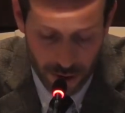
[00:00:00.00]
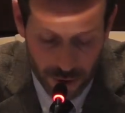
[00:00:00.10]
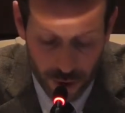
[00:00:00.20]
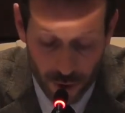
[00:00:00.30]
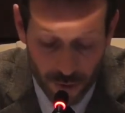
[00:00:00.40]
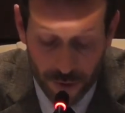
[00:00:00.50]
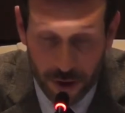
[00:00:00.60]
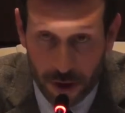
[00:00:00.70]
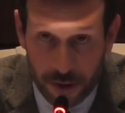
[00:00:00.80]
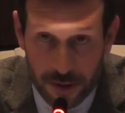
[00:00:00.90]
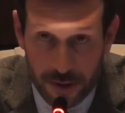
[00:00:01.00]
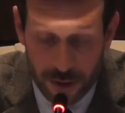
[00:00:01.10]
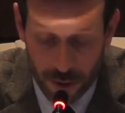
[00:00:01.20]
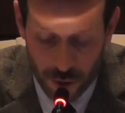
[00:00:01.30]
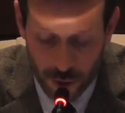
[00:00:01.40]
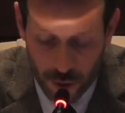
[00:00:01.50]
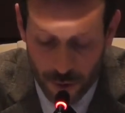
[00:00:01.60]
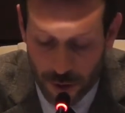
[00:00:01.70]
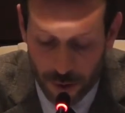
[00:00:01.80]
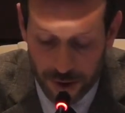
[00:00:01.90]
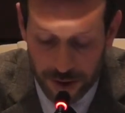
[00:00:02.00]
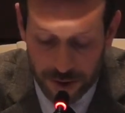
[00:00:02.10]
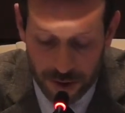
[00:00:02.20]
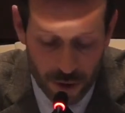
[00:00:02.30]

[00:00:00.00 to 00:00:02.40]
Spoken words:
nor France do permit